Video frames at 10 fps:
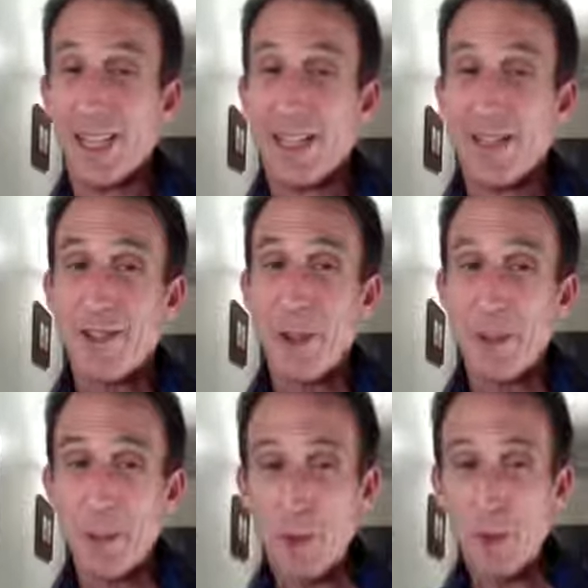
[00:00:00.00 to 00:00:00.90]
So
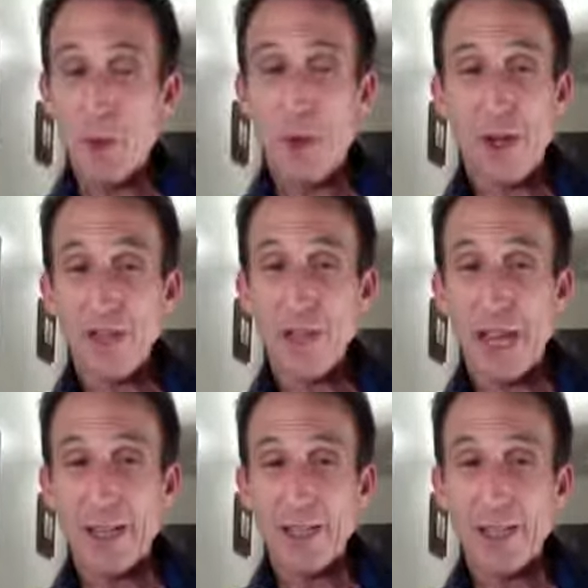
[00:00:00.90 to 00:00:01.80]
people who are born on
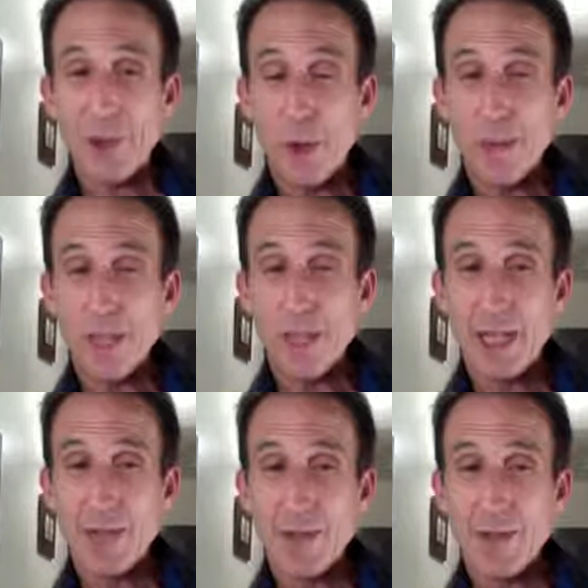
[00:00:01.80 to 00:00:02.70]
Saturdays often
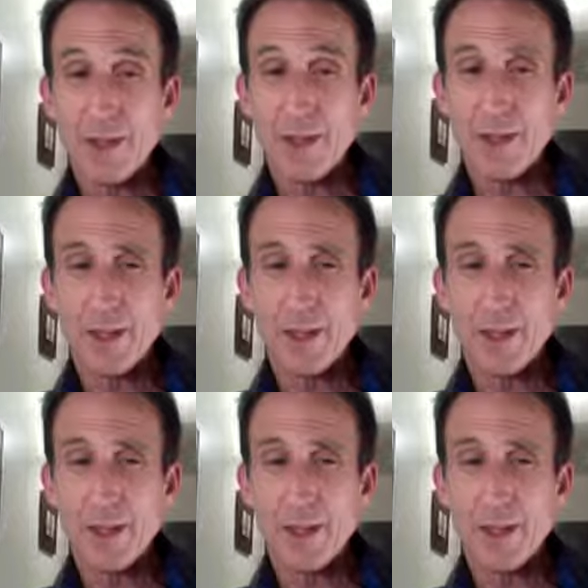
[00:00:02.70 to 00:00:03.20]
have a